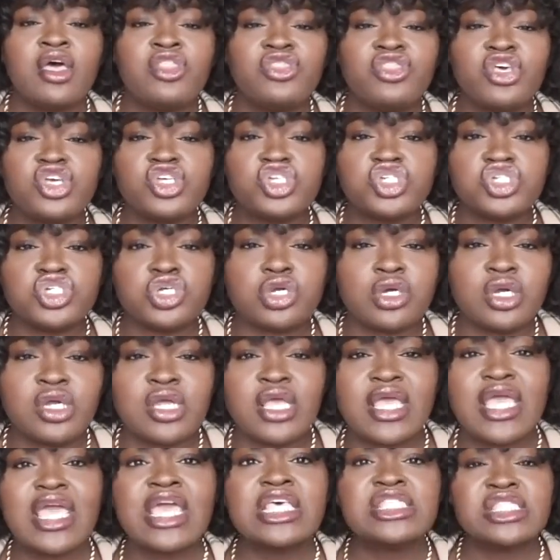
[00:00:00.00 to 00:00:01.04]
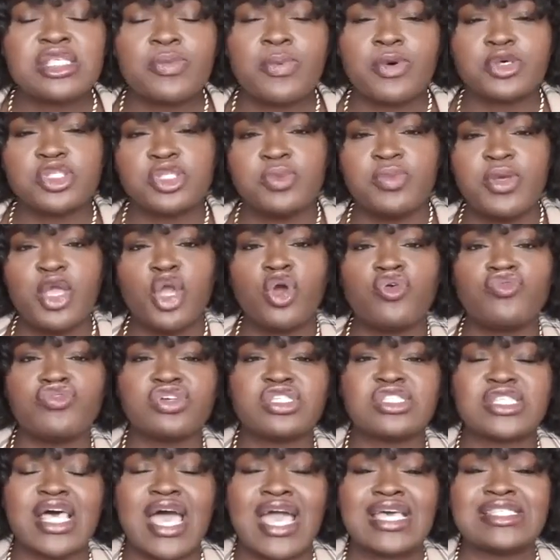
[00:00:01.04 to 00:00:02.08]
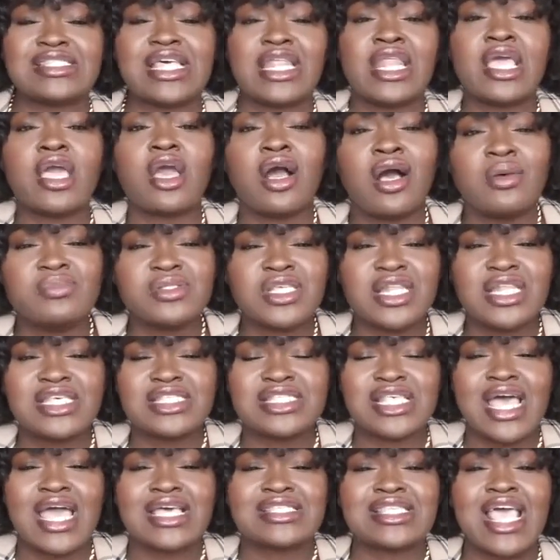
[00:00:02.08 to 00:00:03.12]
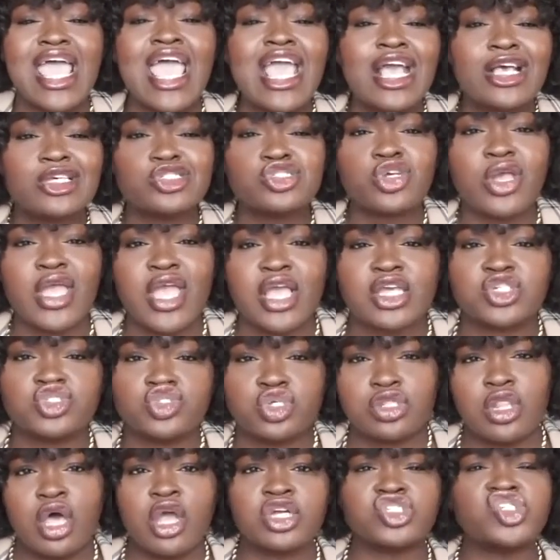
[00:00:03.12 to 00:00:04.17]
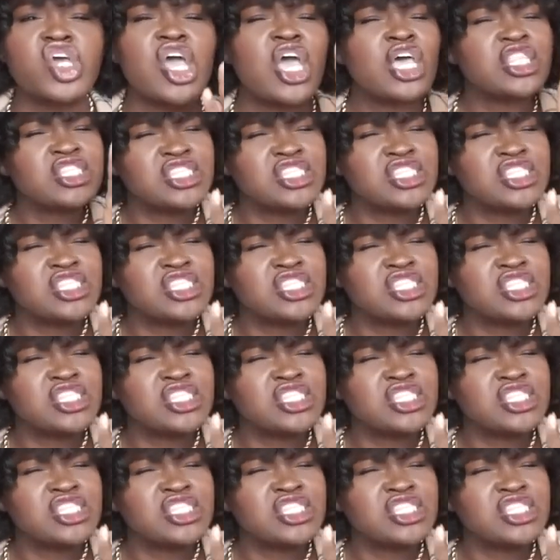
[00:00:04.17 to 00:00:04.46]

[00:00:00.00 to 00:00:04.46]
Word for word: This shirt is supposed to be oversized and it comes in a size extra, extra large.